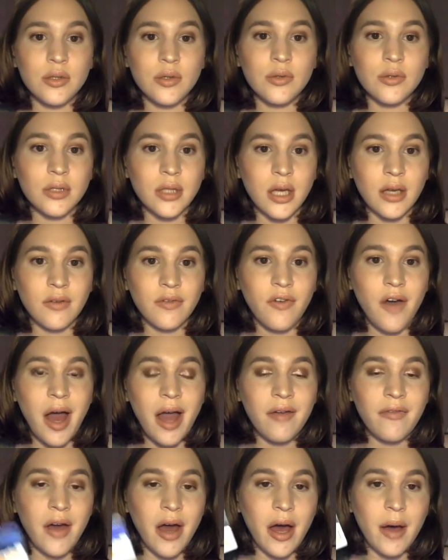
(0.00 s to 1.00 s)
use like
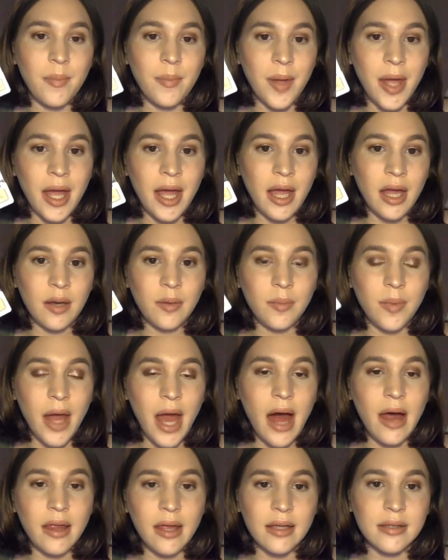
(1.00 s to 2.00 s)
5-pan
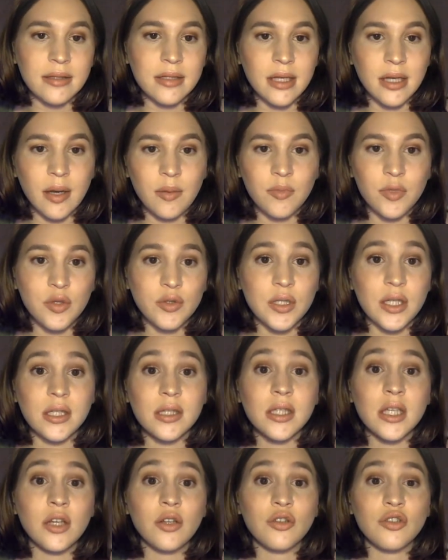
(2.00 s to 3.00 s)
palettes. Like, I'm using
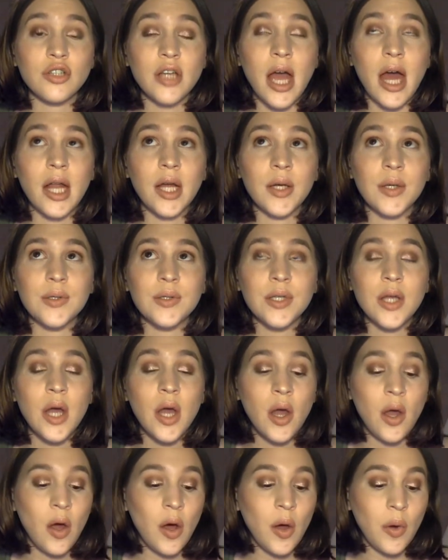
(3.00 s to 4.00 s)
single shadows,
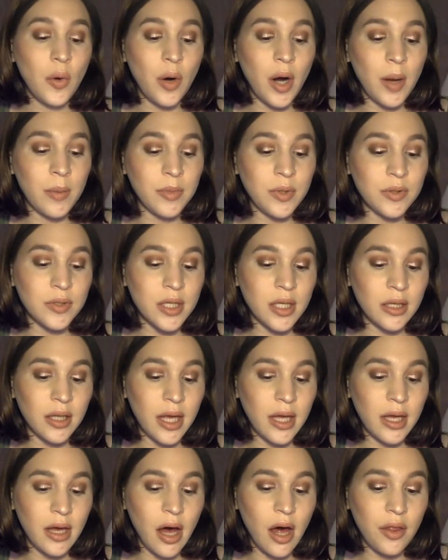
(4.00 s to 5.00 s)
or I'm using
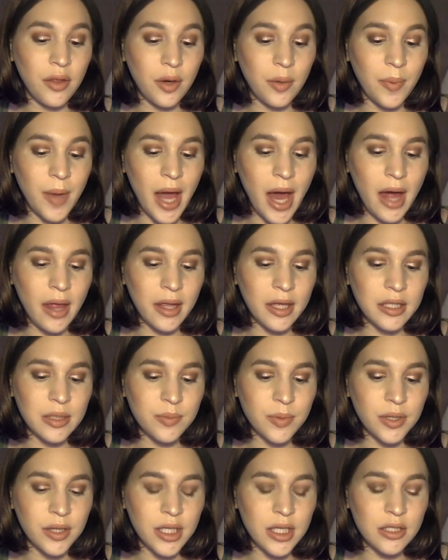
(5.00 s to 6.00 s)
like other palettes,
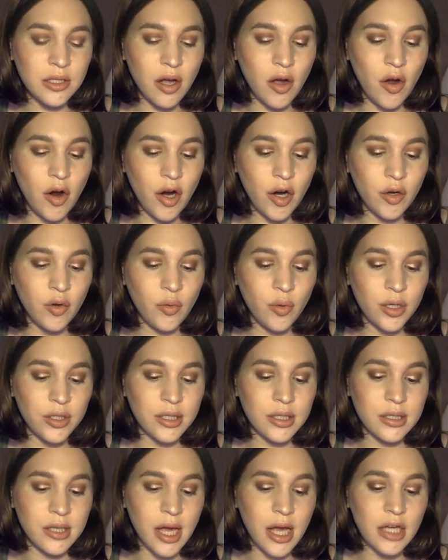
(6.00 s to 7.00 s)
but these are
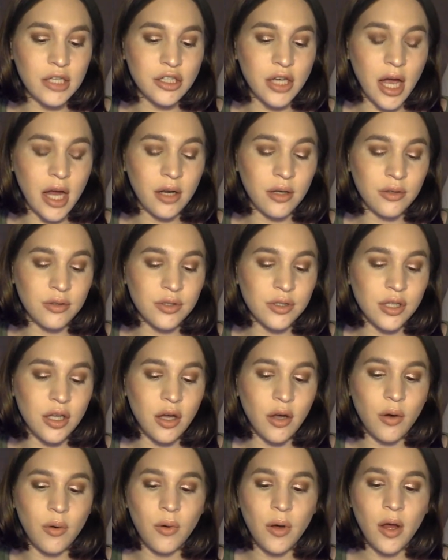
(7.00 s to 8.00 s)
gorgeous eyeshadows.
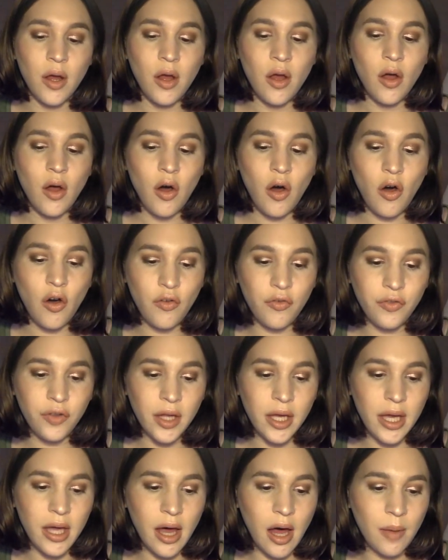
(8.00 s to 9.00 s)
So
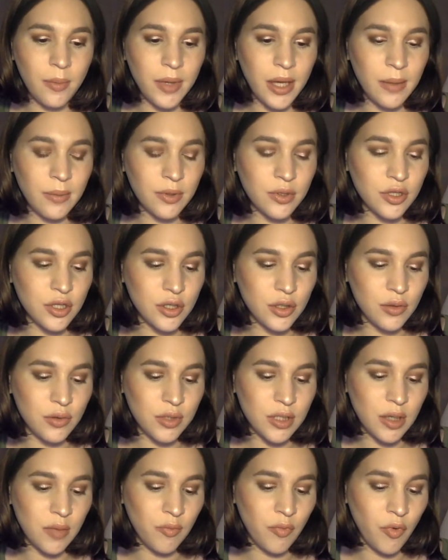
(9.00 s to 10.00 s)
hopefully I'll be able to
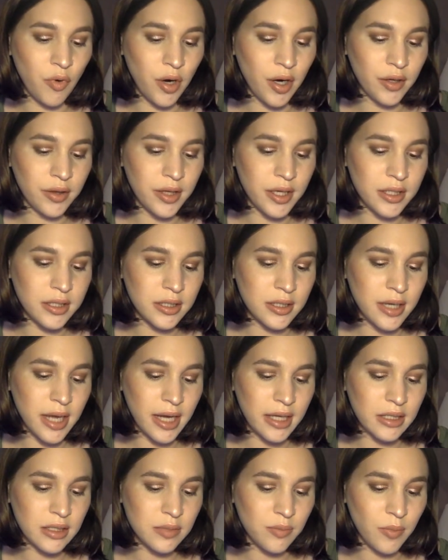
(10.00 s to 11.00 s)
use it more this
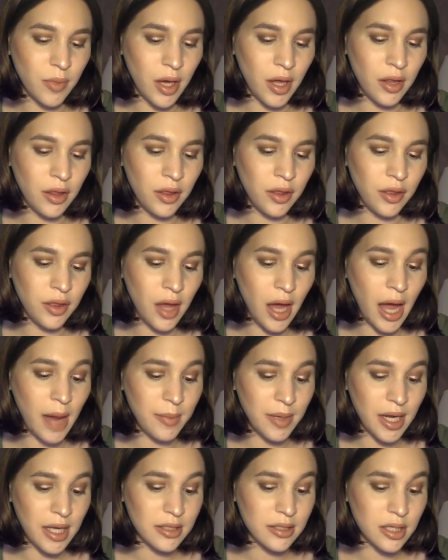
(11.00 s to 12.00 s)
next month. I
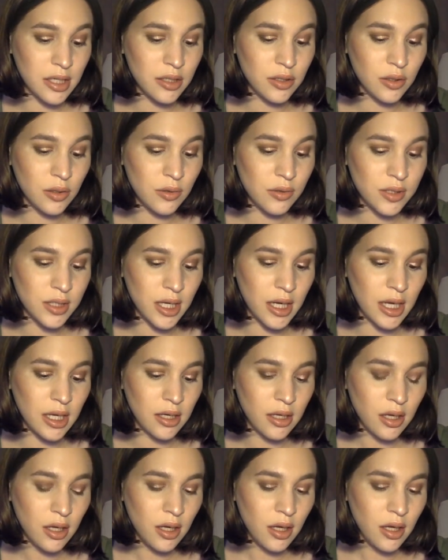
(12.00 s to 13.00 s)
mean, I did use it